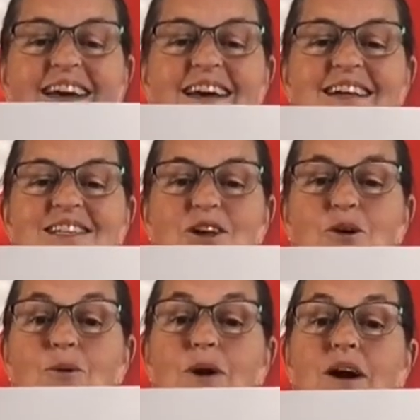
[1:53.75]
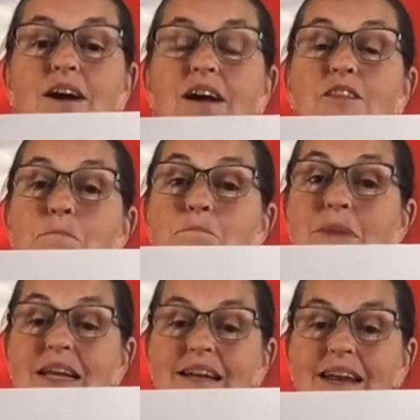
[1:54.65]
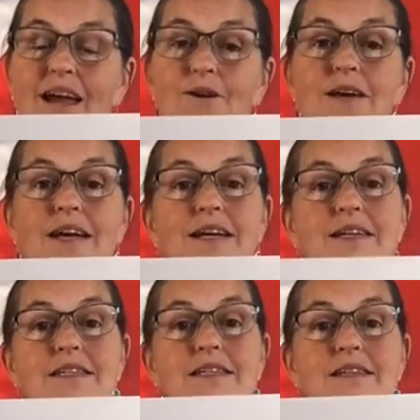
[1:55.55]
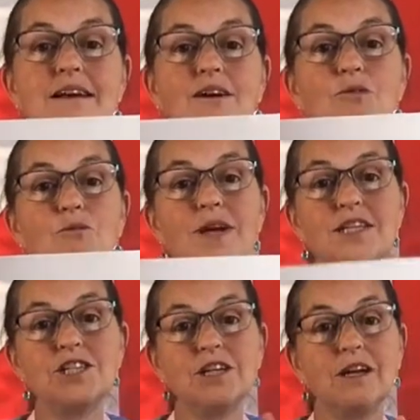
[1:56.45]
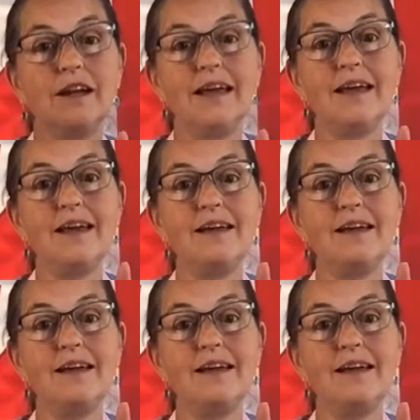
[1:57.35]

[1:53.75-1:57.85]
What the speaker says: So the middle layer is originally,